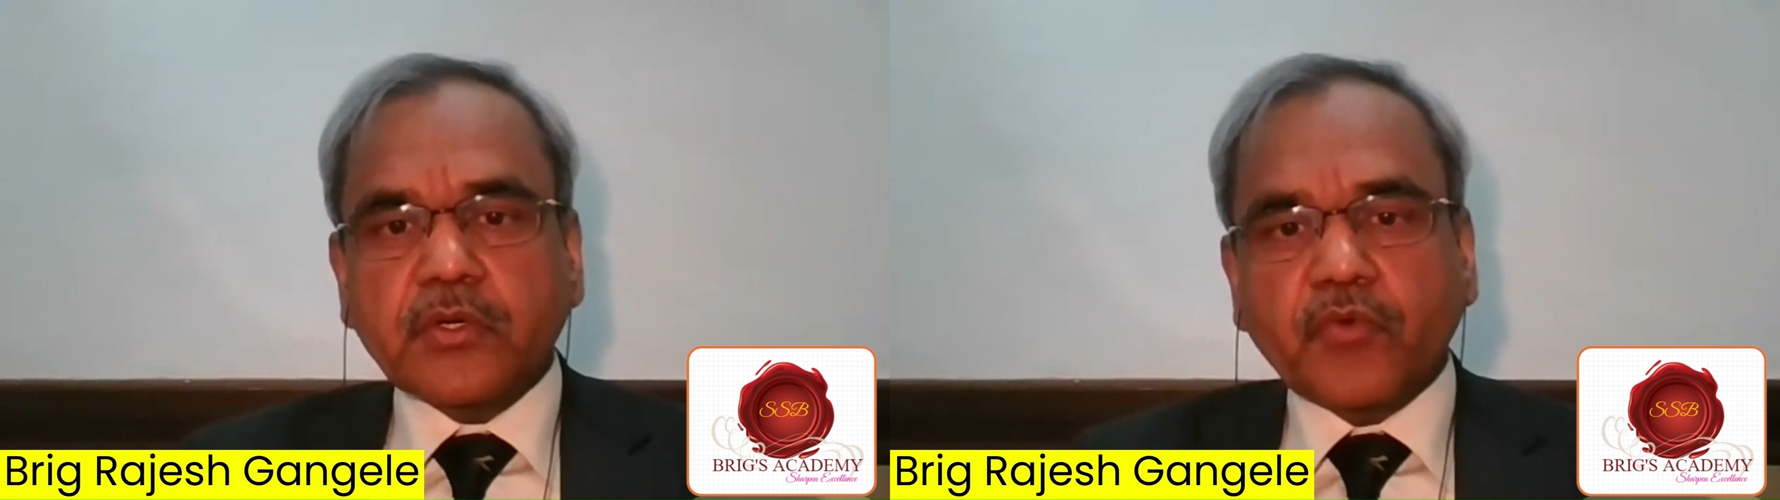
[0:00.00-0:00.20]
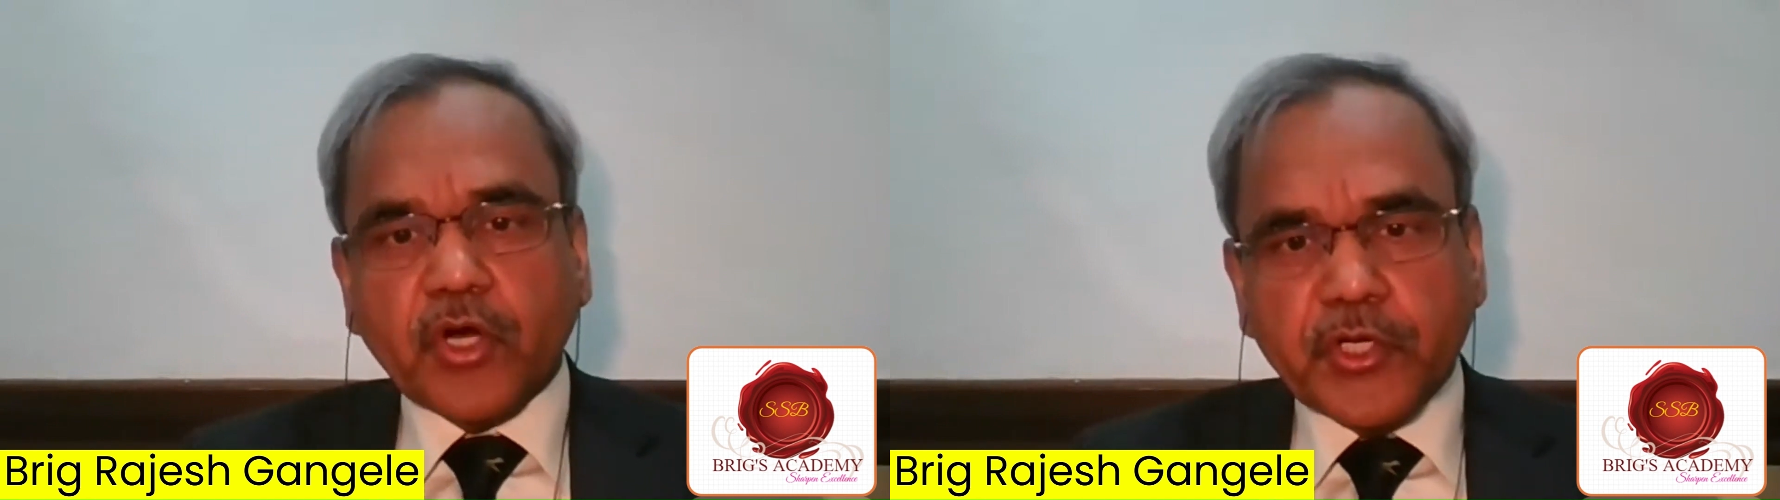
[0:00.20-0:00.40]

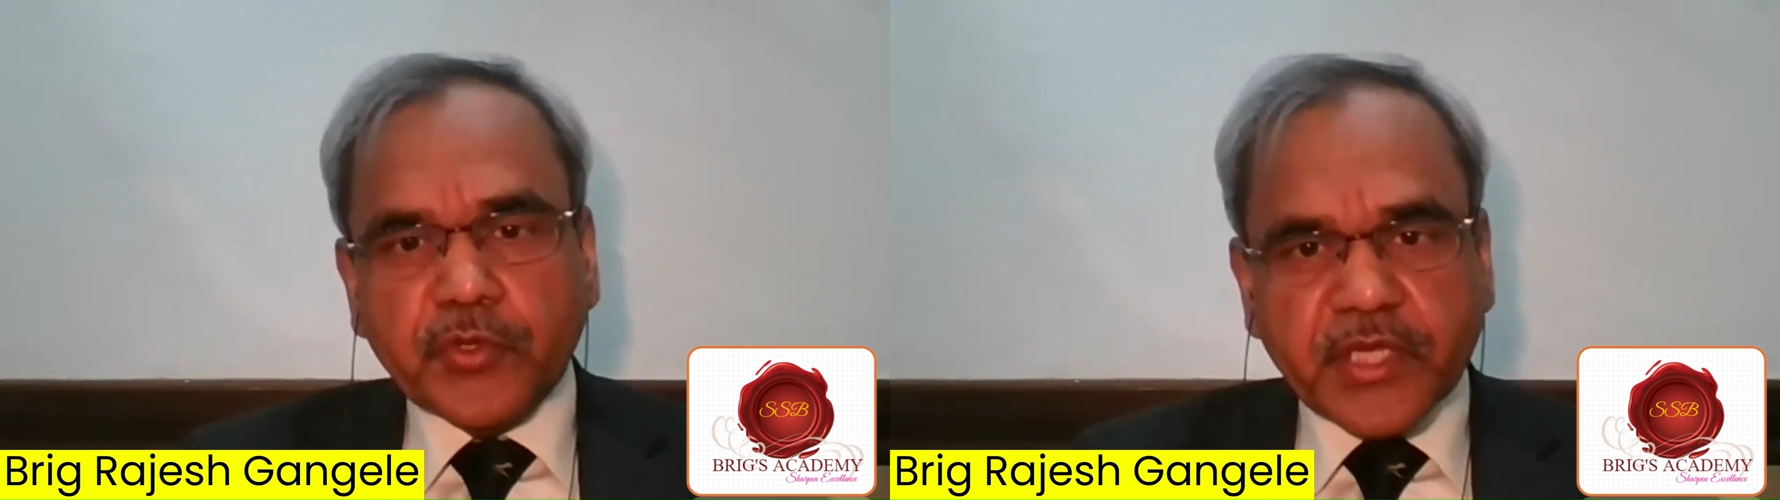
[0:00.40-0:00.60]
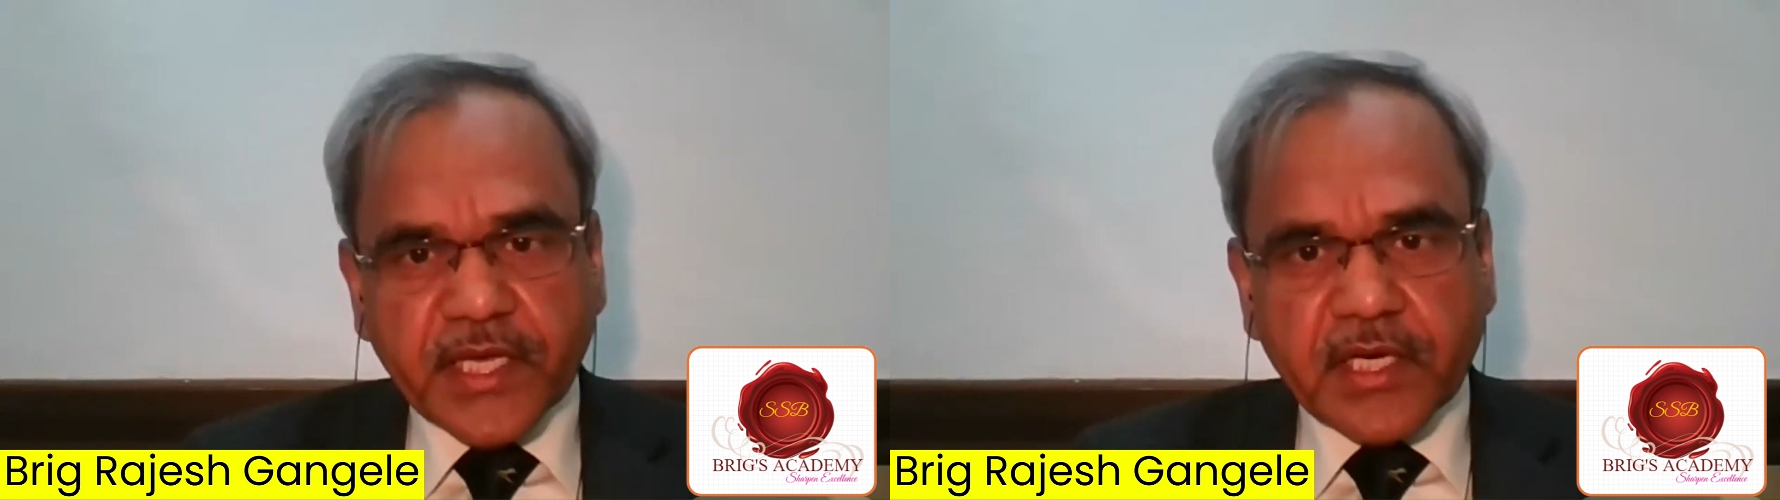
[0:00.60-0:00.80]
what you
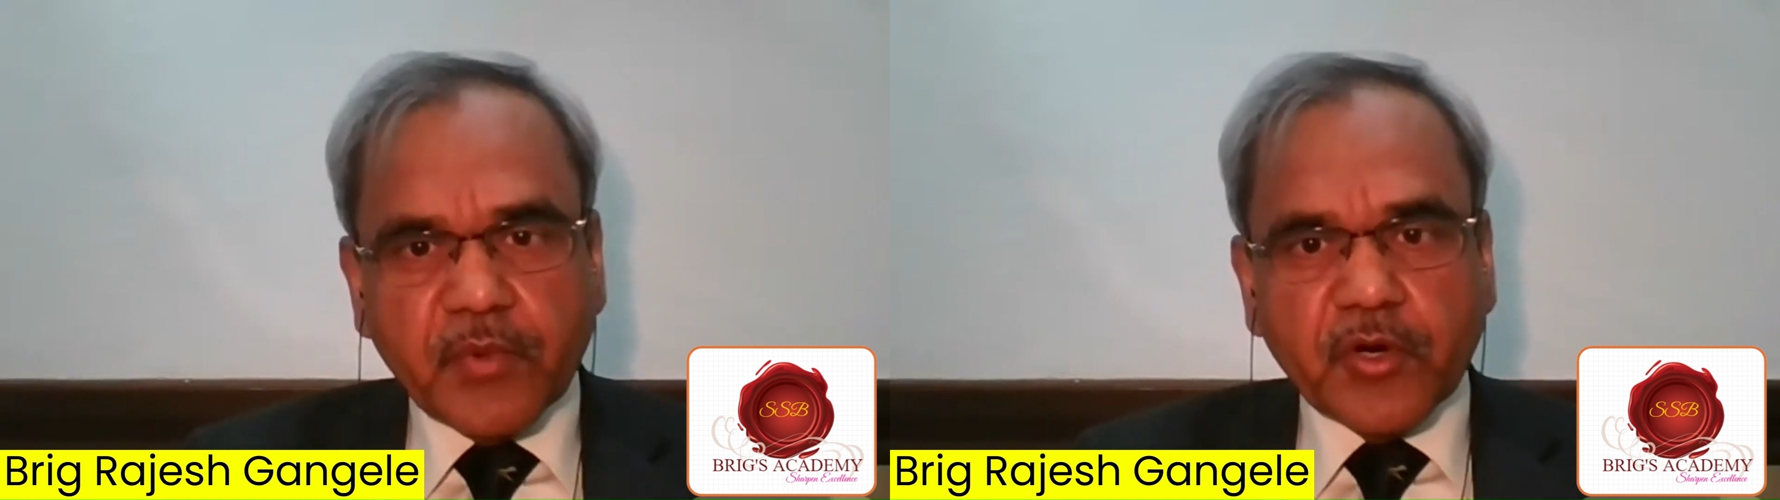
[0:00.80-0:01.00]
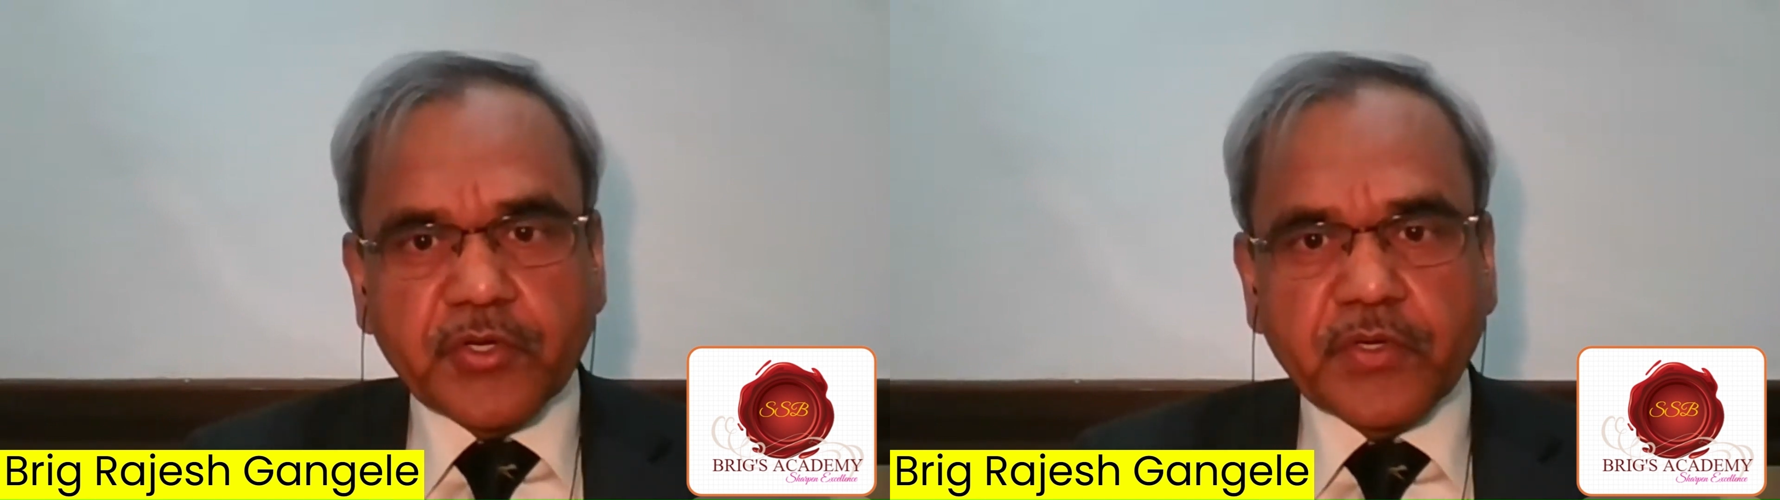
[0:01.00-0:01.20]
think
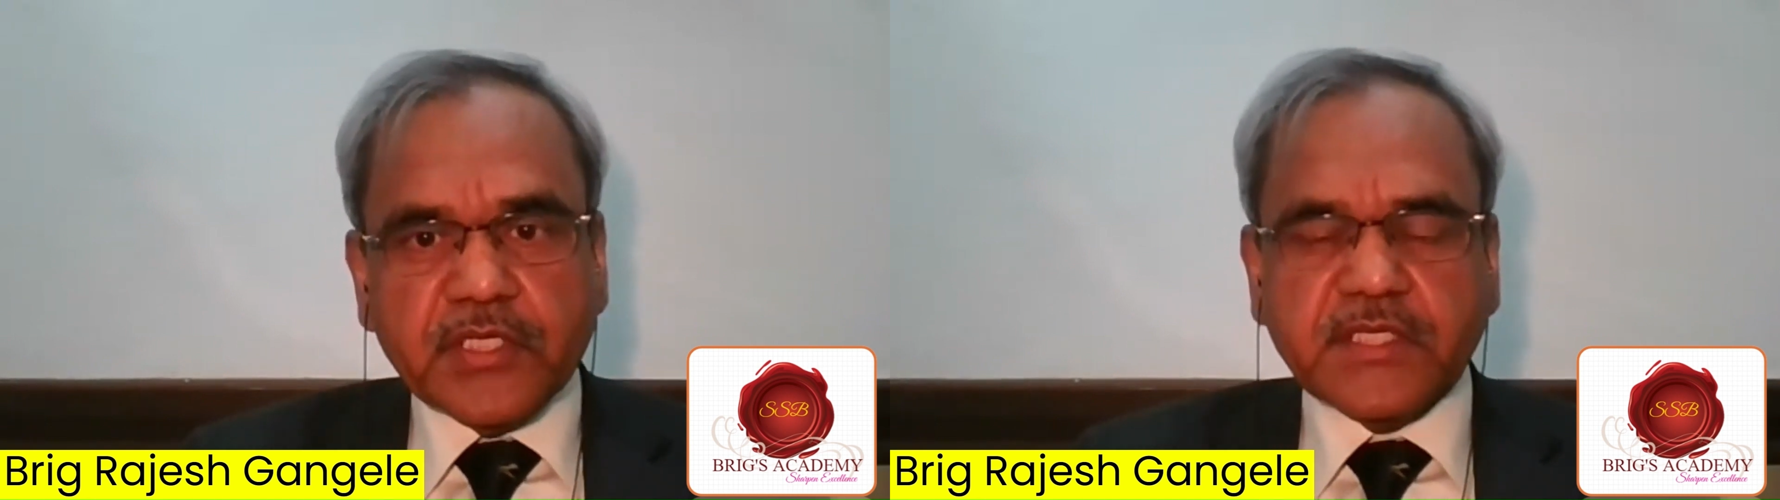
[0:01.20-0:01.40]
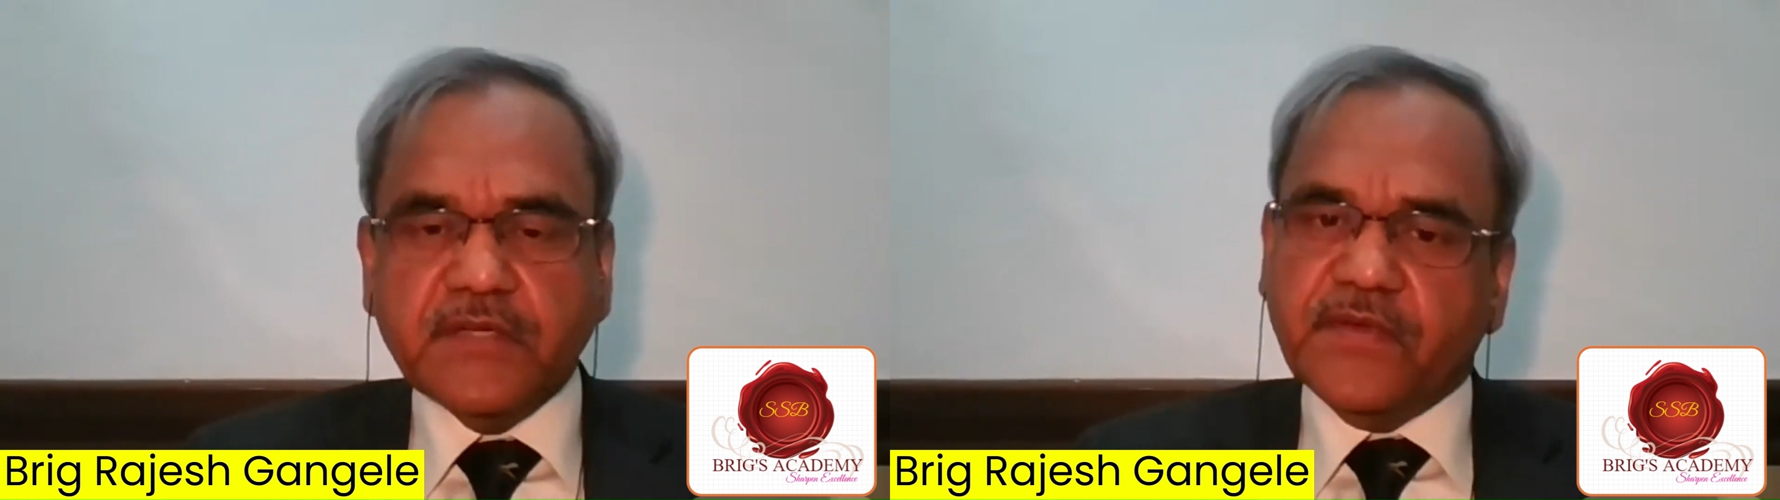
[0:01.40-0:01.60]
about
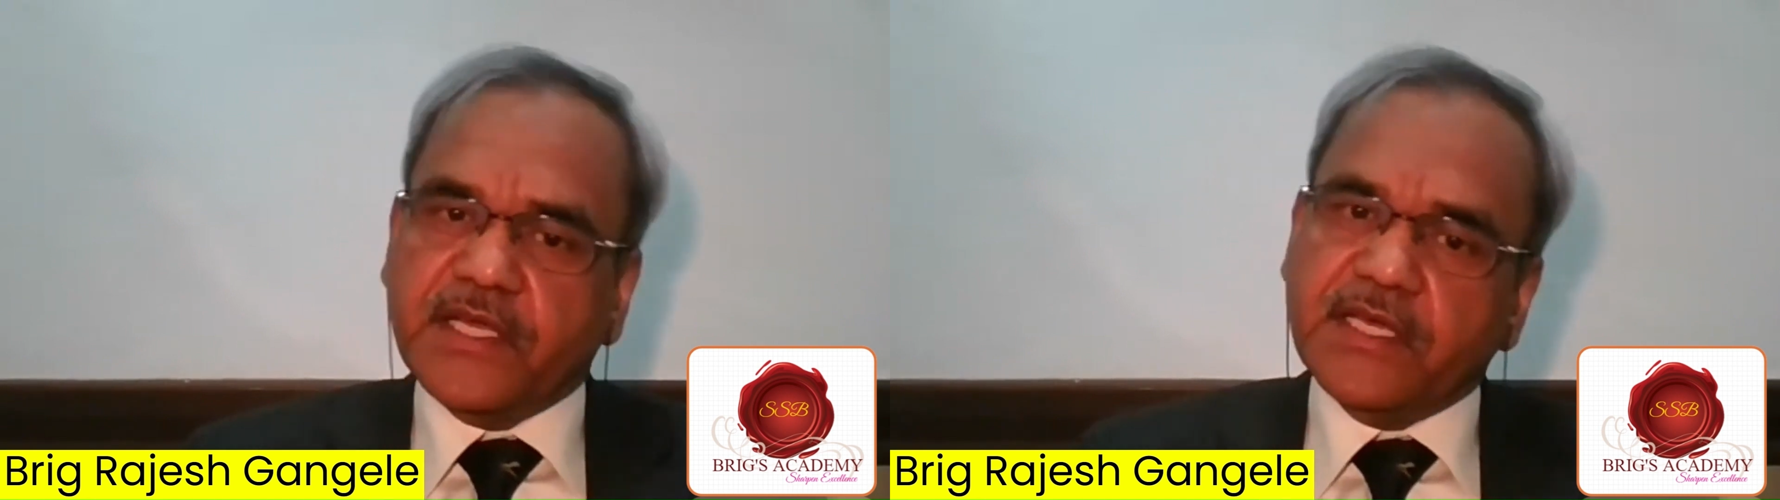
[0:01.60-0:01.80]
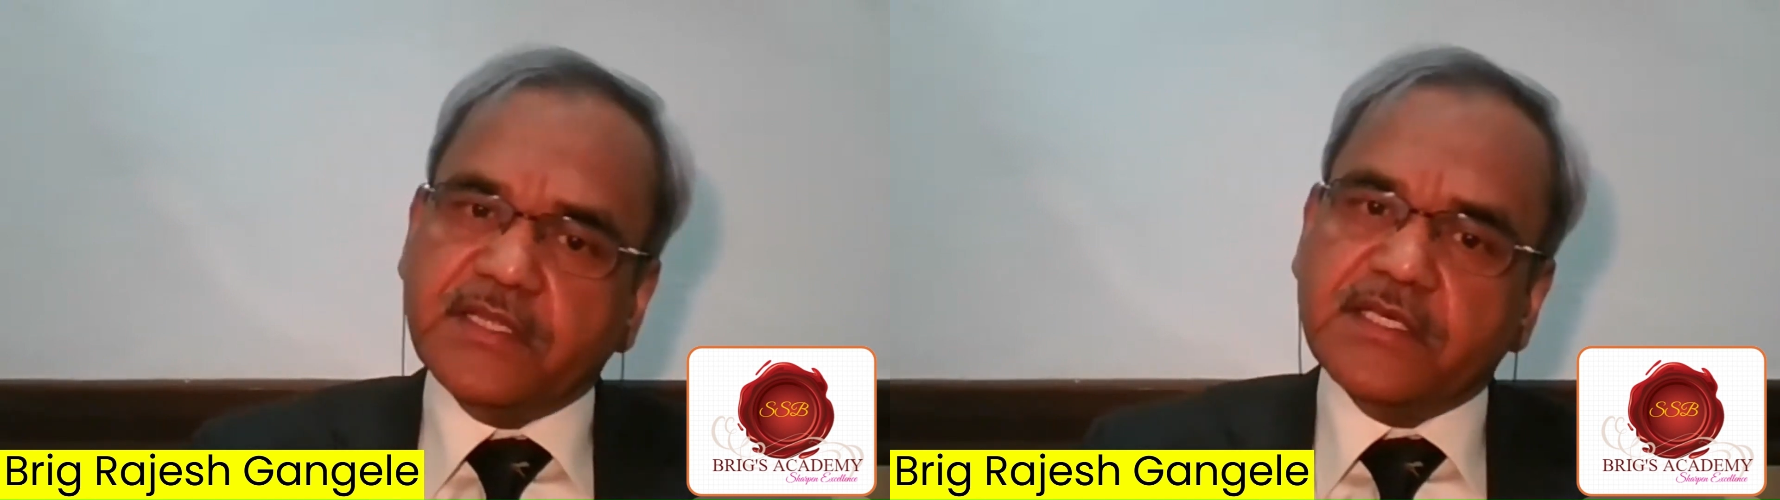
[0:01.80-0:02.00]
yourself again